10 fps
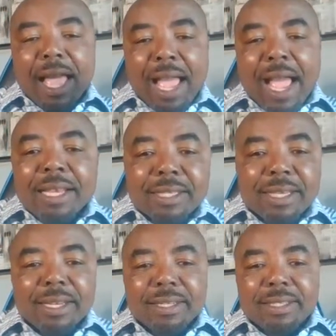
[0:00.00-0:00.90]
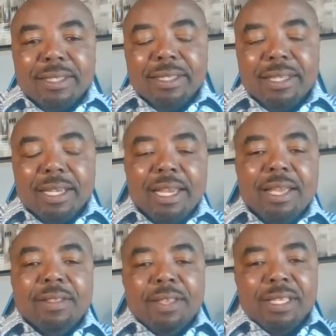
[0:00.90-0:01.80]
Assets,
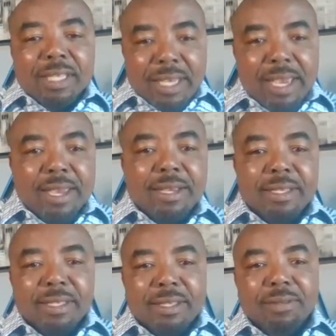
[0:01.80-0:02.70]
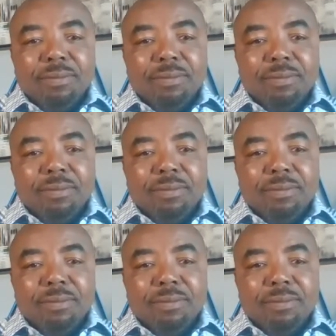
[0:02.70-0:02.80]
in this case,